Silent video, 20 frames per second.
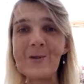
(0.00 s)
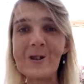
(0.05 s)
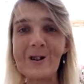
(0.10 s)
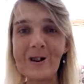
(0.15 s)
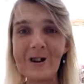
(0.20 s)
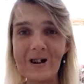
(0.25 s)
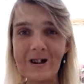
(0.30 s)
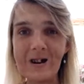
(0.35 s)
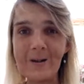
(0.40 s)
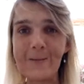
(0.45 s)

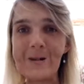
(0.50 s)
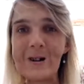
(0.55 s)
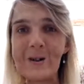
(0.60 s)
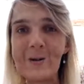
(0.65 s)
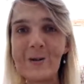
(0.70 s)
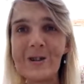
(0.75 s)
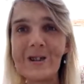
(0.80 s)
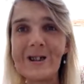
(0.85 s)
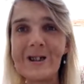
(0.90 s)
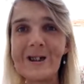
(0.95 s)
talking
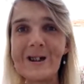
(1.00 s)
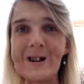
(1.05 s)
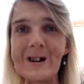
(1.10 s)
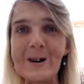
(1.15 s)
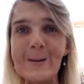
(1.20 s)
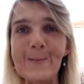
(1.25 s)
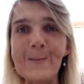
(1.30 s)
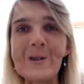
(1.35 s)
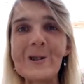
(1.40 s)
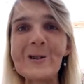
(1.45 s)
about
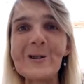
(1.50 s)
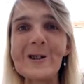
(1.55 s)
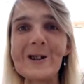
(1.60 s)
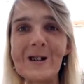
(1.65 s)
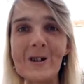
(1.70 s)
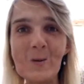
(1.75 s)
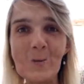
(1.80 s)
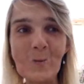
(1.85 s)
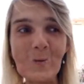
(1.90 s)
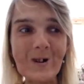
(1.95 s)

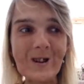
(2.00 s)
mirroring,